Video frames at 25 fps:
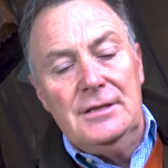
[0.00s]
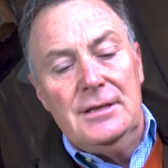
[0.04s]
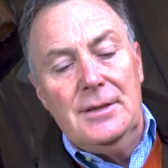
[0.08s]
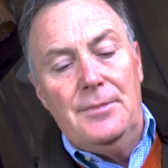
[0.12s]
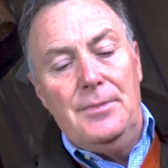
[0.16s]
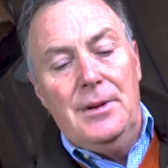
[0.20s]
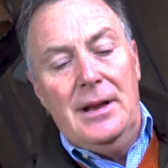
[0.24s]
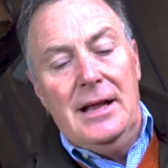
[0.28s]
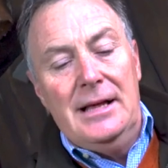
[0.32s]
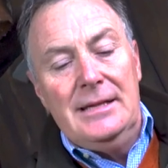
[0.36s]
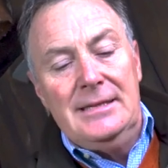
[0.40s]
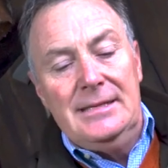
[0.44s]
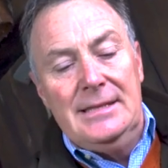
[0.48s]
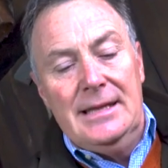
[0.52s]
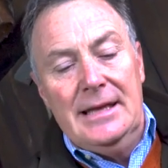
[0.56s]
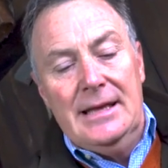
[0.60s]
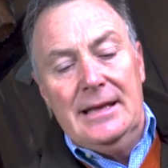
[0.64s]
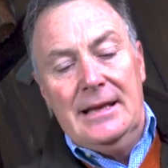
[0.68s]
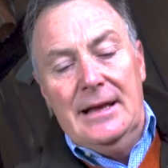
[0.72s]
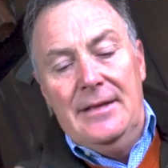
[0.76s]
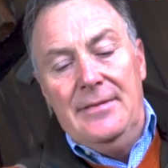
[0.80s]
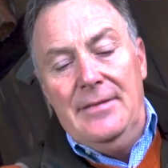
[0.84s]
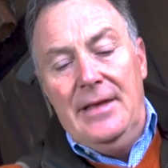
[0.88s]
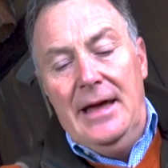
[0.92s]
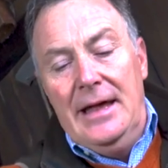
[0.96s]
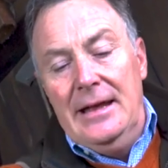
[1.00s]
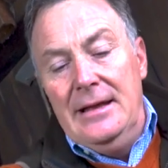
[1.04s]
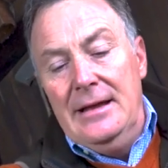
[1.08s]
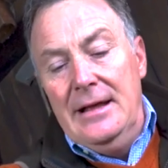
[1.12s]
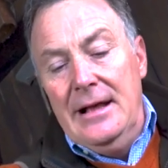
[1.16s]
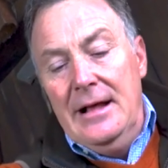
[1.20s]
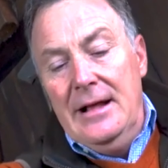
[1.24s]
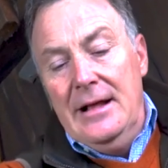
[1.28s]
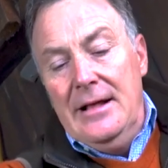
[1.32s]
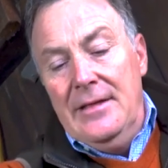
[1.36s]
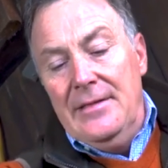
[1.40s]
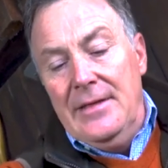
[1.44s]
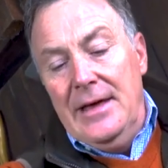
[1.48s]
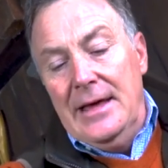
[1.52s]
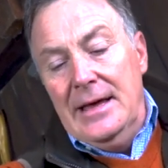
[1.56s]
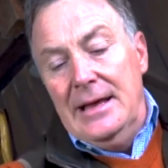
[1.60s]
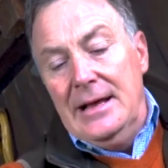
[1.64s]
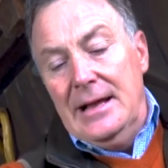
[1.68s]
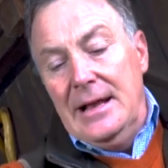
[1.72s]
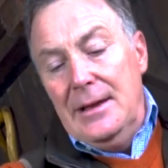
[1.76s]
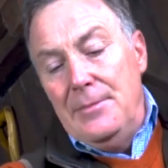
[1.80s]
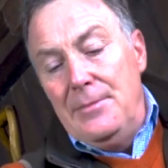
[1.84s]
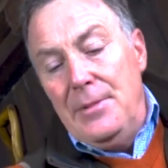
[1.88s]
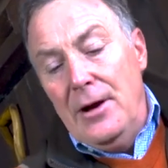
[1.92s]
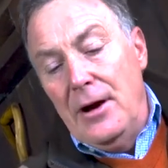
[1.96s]
the plastic and then they
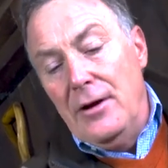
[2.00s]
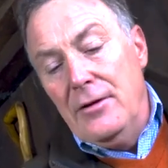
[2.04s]
clip